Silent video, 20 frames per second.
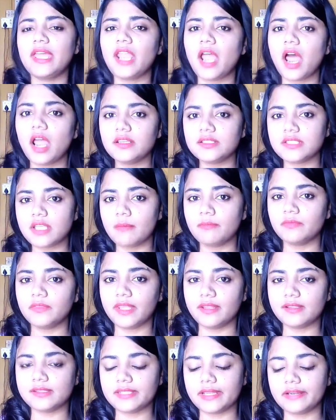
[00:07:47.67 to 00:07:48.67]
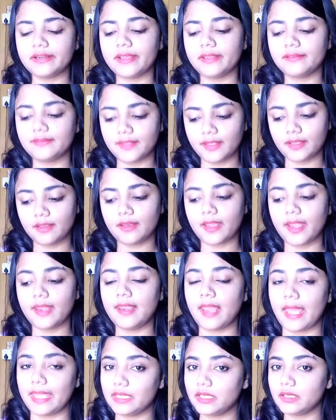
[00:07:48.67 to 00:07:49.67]
There are some things that I think
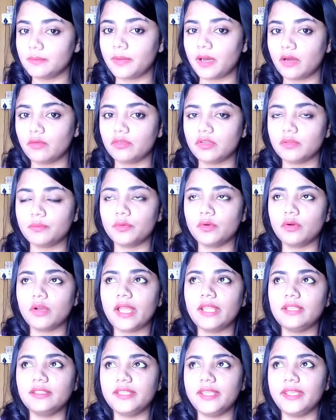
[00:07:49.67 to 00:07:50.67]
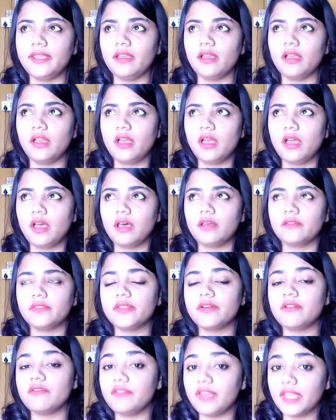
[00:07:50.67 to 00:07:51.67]
I like about the book. I think
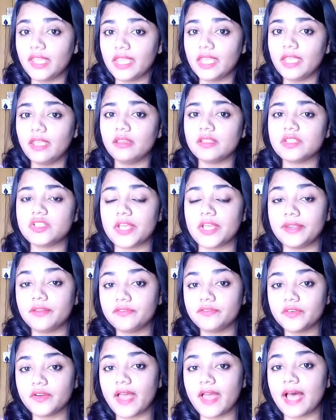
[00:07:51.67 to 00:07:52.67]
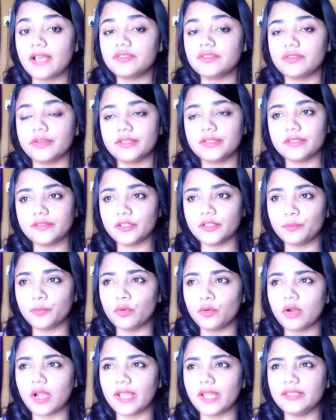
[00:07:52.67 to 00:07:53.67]
the way Jennifer has written the
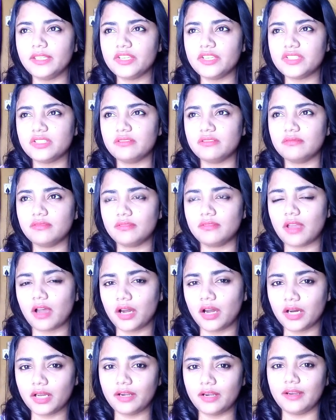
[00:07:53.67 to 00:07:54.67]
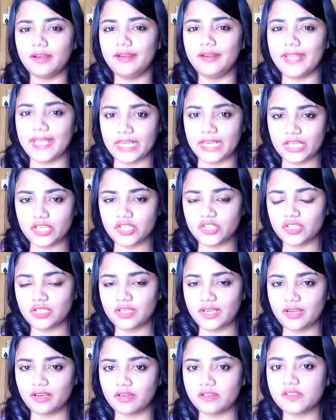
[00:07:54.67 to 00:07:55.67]
book, I think her
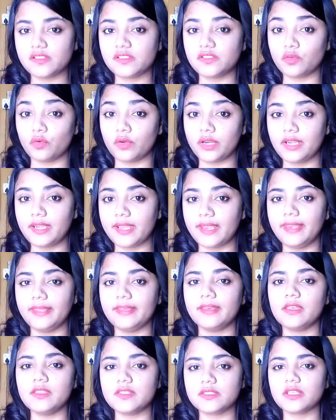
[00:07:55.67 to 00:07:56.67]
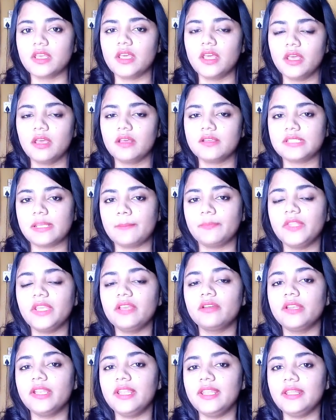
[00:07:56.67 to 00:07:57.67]
narration and her storytelling is
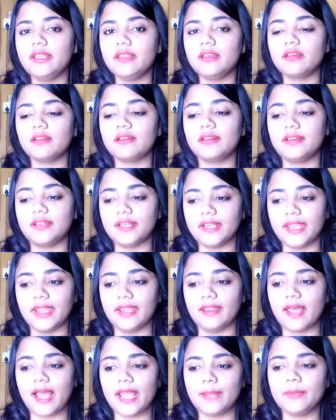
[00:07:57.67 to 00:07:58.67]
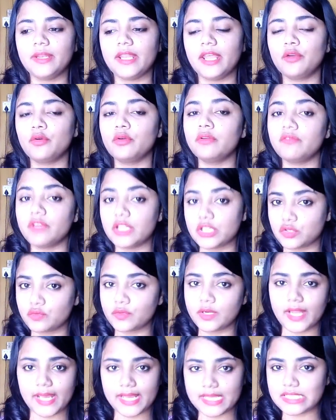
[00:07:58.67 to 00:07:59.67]
something really great. I mean, I could
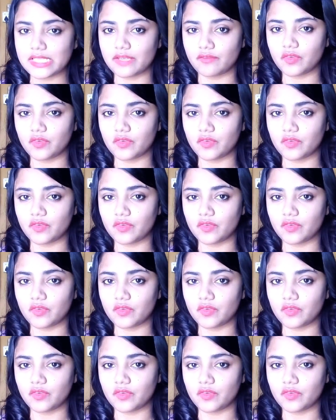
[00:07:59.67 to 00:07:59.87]
visualize